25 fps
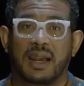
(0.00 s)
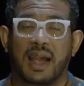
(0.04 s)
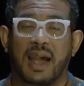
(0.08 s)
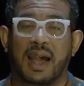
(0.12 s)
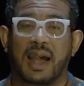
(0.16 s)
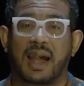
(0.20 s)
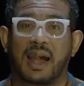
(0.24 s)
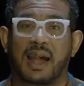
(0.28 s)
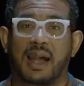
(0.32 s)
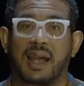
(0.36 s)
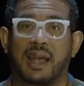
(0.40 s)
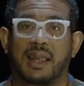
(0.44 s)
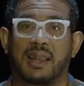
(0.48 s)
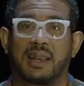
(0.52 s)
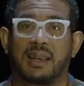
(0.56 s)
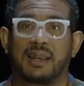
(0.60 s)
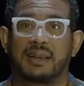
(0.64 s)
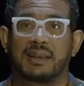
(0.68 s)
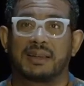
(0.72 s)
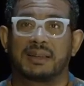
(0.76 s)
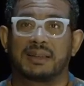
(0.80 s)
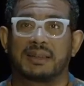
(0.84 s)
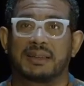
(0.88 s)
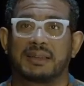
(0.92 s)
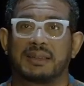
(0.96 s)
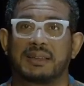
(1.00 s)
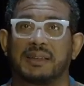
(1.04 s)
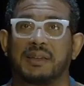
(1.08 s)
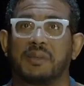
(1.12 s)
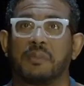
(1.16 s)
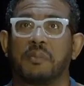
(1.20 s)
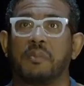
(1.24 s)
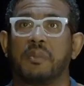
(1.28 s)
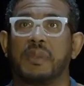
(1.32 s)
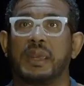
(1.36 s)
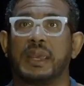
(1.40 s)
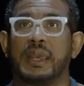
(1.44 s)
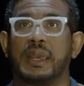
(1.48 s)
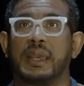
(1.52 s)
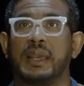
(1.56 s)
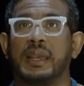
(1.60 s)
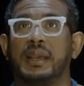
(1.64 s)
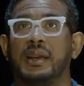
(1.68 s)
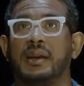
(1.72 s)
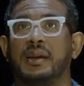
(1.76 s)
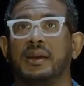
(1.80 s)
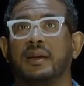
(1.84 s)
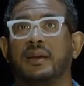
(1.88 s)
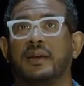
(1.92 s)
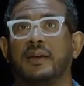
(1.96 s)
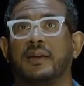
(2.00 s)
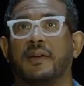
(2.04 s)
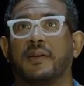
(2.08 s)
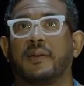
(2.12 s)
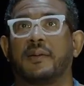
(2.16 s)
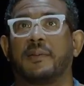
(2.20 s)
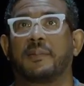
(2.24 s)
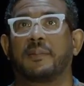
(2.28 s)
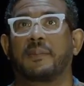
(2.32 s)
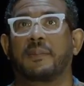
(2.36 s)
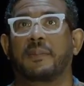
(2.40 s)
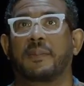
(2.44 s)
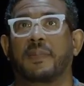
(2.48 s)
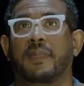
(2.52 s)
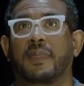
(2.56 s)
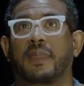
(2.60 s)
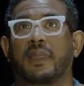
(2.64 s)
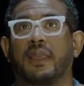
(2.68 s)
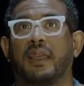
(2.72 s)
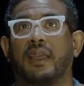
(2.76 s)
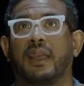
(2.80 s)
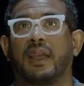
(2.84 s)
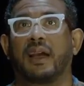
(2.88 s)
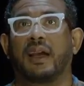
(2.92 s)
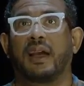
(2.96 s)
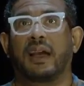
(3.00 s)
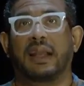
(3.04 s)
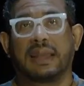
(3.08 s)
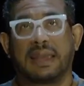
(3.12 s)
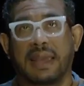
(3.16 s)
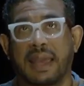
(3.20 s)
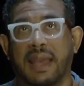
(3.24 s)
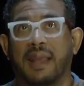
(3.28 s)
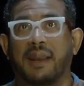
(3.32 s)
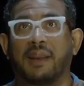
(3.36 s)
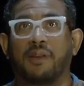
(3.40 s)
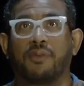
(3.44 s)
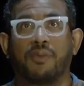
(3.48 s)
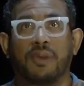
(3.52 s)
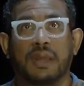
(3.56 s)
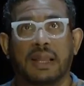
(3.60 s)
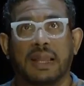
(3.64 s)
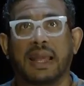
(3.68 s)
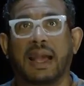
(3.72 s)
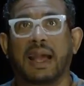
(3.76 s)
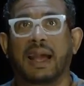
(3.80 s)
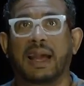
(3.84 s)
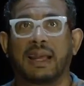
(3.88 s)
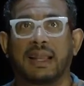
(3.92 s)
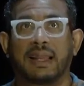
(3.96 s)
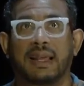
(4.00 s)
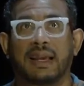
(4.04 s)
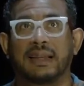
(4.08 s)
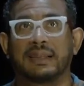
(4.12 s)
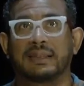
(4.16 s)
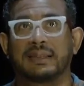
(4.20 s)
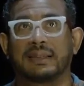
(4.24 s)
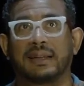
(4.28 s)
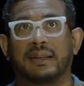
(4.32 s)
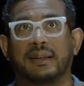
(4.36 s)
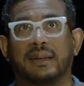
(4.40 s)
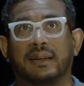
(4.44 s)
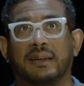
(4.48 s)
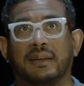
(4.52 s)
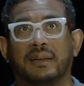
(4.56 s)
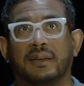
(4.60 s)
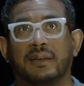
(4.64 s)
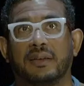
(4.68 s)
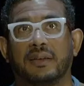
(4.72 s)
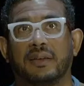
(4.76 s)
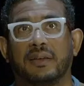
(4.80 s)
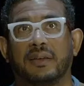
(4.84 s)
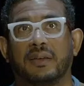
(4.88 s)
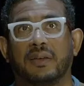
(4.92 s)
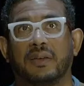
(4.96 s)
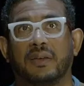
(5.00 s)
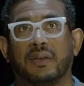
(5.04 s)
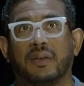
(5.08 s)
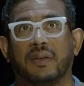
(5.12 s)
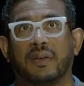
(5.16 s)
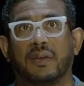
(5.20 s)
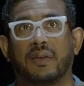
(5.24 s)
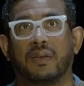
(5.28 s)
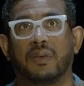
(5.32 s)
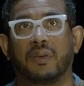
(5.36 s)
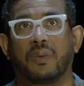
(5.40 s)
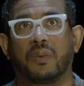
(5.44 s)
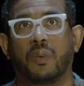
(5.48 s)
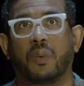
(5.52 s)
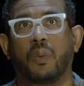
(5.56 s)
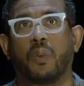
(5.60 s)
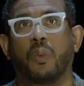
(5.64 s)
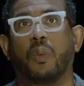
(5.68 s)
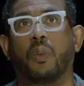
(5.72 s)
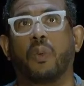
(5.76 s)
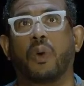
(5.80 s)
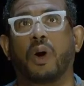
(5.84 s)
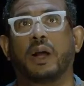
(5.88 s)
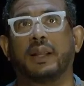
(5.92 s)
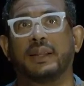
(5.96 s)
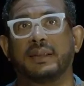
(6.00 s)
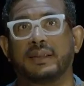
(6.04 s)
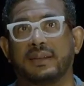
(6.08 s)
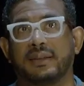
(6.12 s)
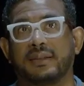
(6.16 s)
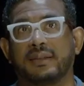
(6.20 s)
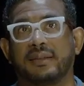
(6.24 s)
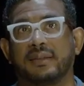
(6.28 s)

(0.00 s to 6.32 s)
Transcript: And to me, again, it really highlighted what